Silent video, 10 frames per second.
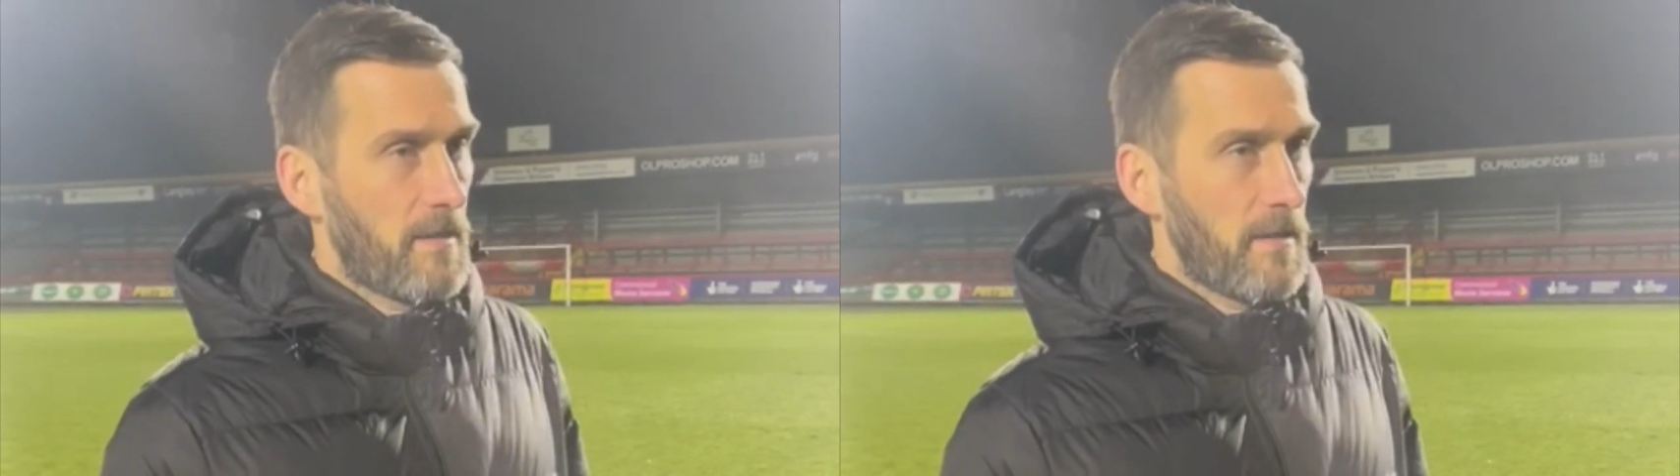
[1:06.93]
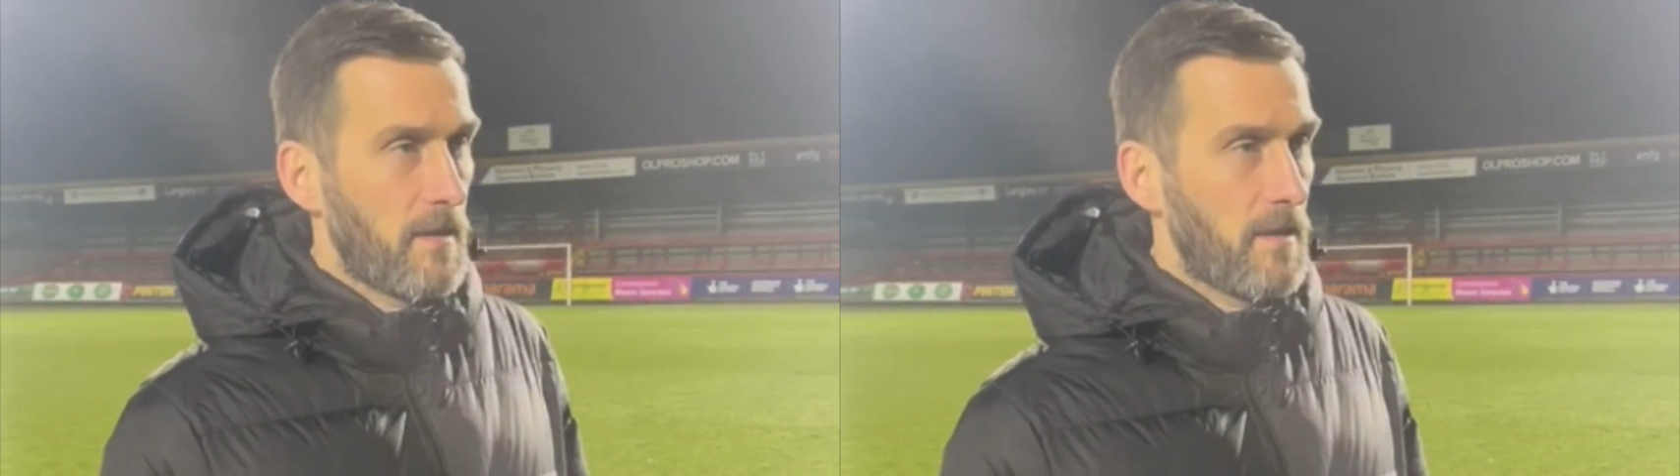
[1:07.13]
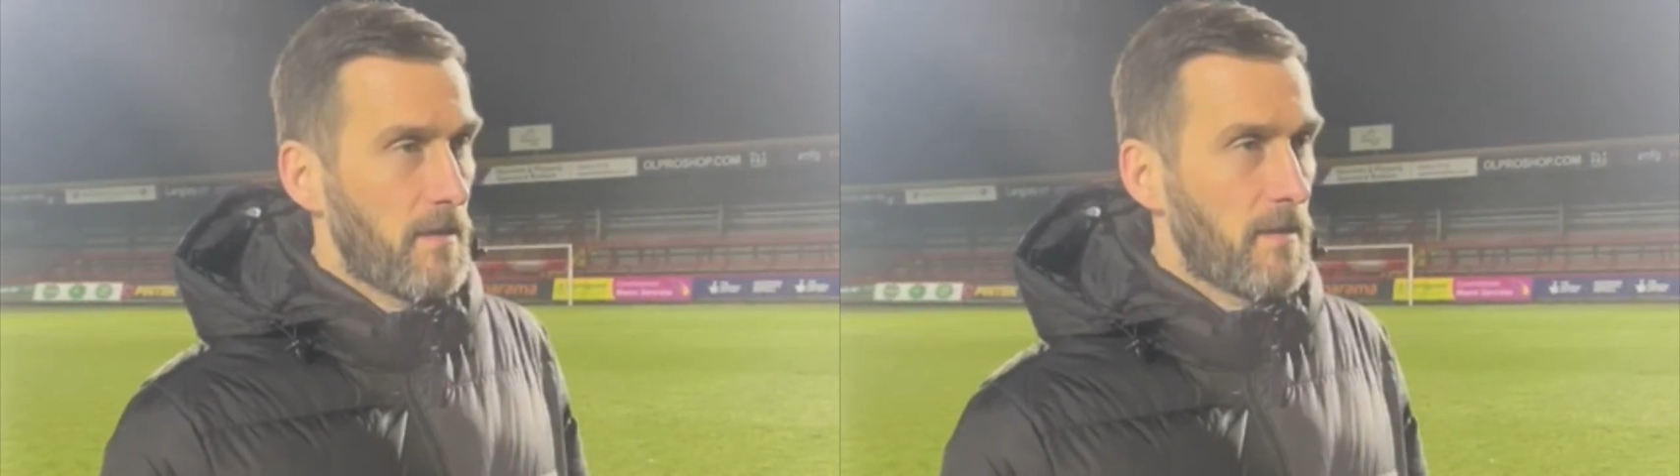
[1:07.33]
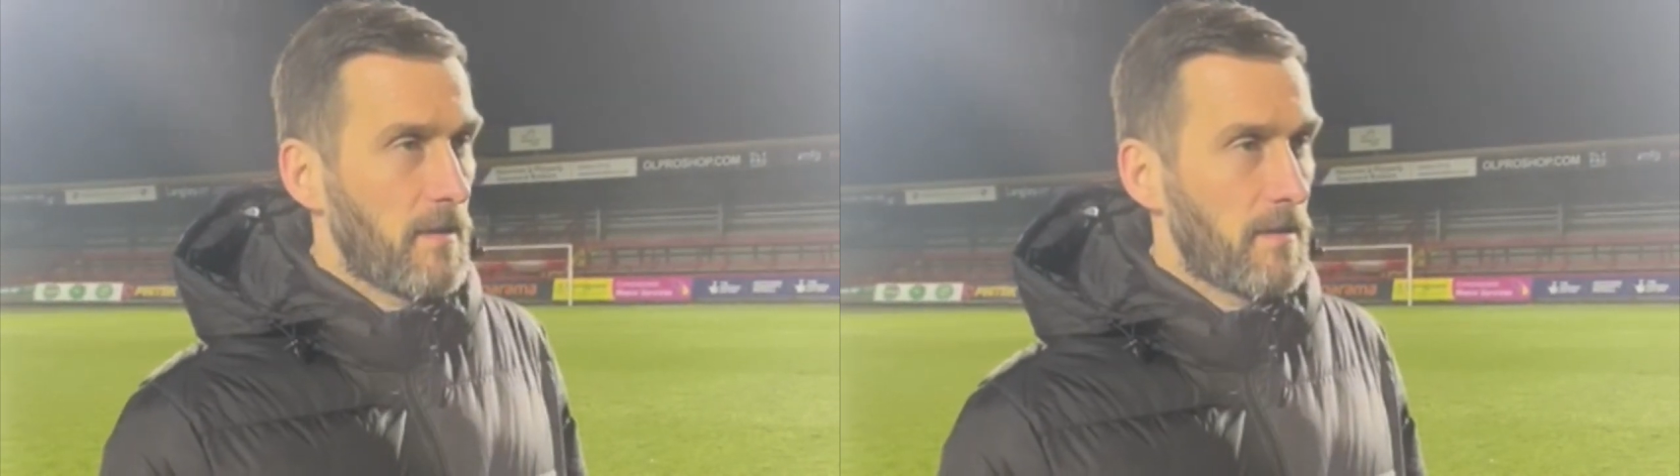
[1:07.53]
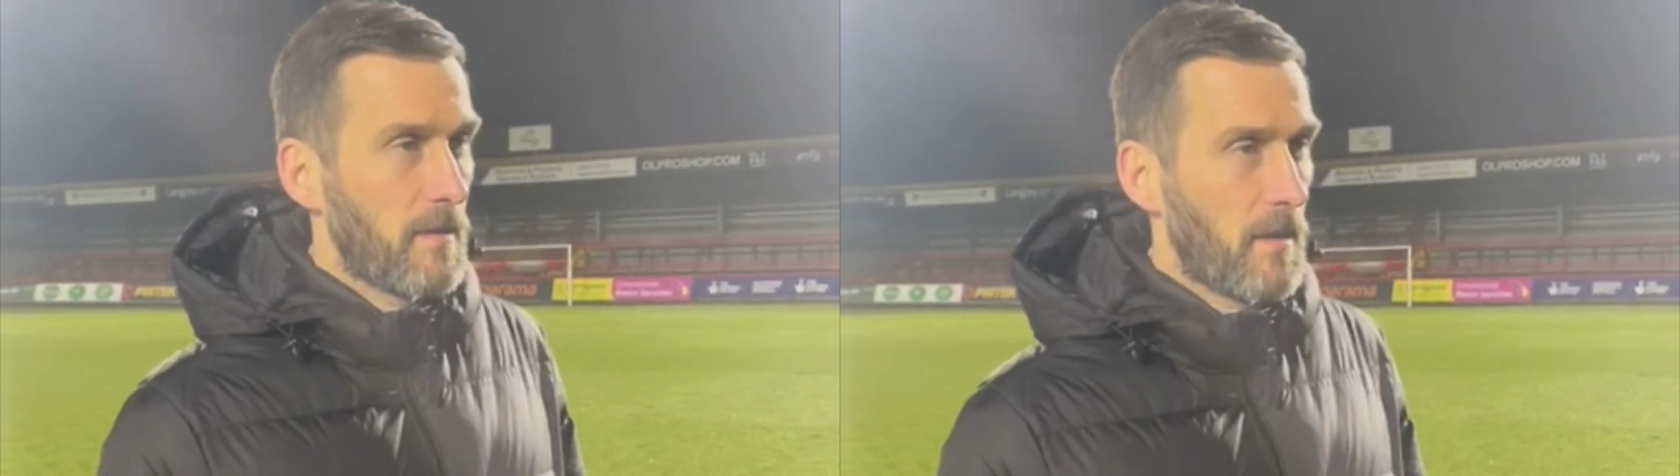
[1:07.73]
and, and,
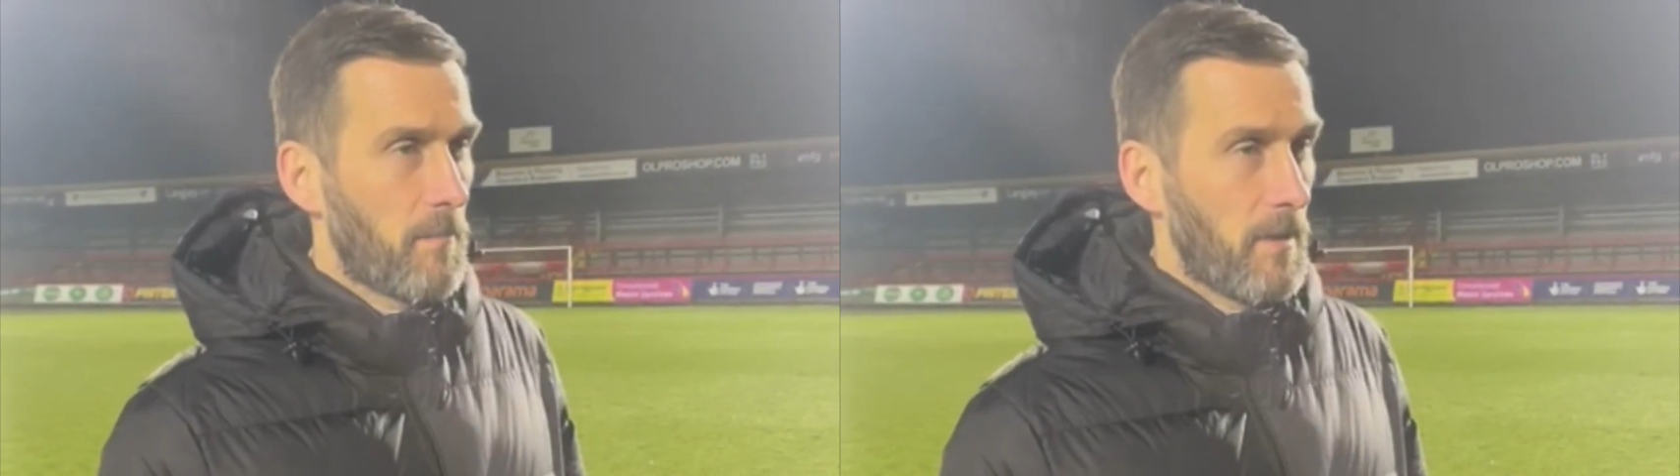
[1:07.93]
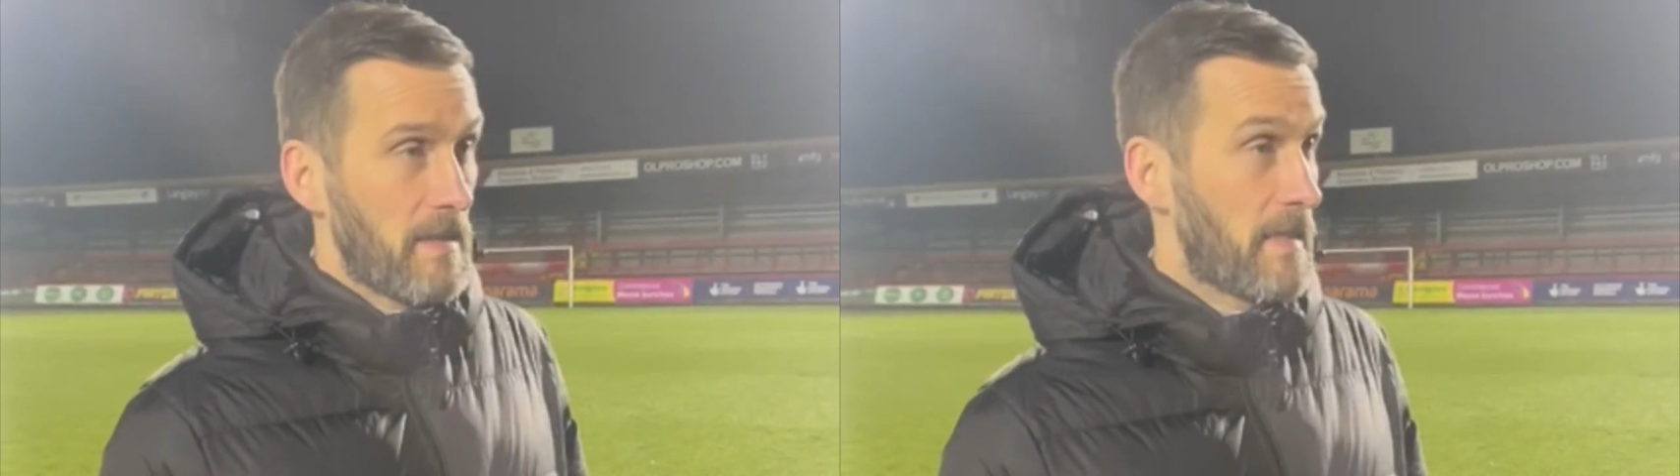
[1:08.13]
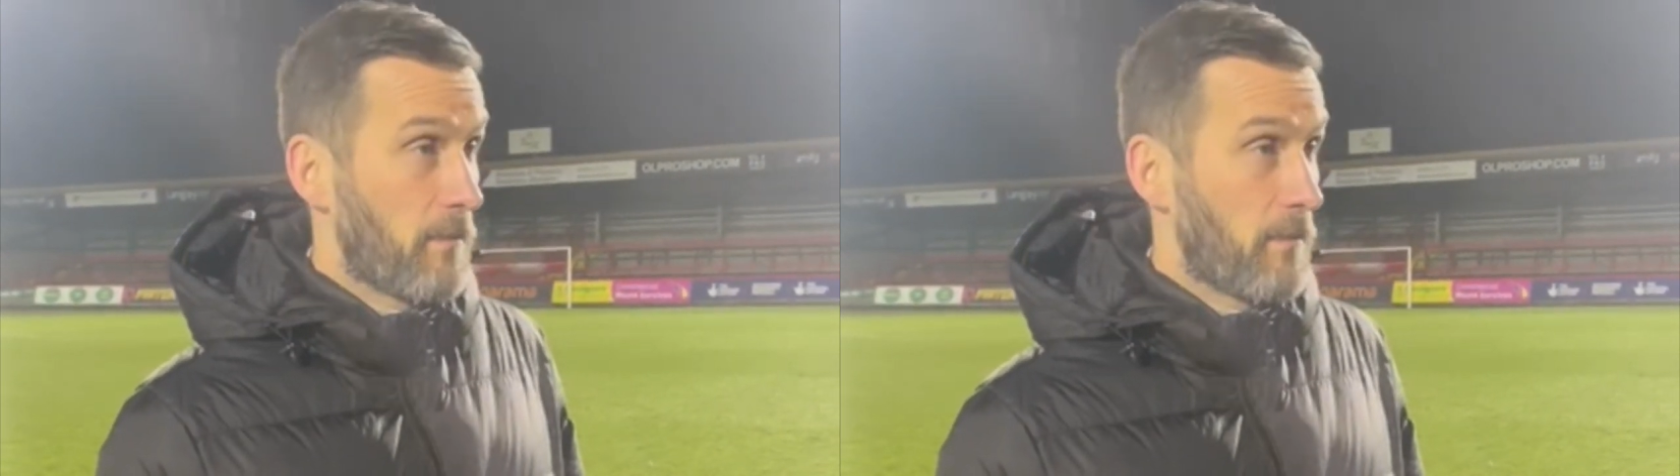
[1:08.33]
and, and, I'm pleased